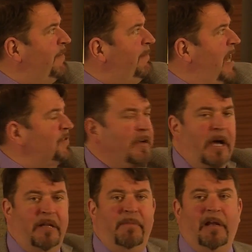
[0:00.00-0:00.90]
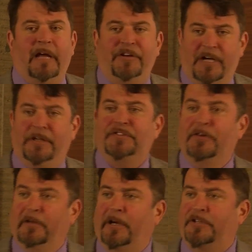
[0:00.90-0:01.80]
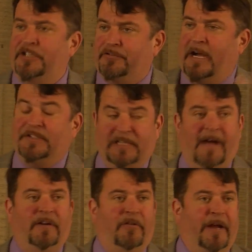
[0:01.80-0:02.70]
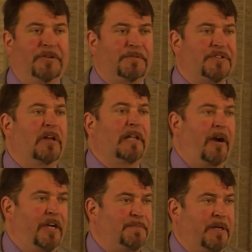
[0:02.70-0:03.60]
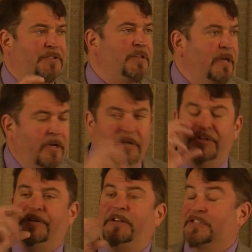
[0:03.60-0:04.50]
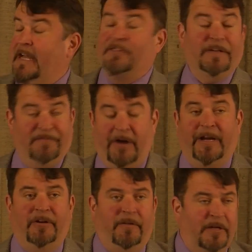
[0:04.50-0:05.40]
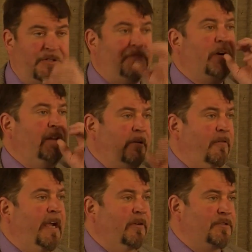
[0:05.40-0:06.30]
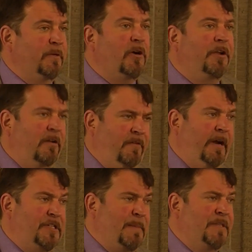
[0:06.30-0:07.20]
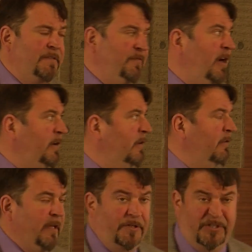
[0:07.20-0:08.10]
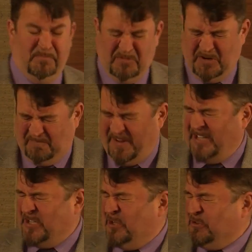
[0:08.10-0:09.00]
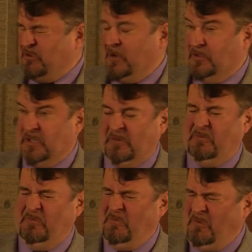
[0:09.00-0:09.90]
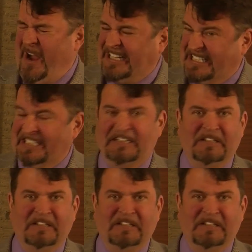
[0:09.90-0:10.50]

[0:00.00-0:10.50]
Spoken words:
Massicott in the middle had done this earlier, and she tried Slava and Grey Goose. It was hilarious because she tried the Slava, it's like, very good. And then she tried the Grey Goose. We called it a very expensive vodka on the thing, and her face all screwed up. She's like, what?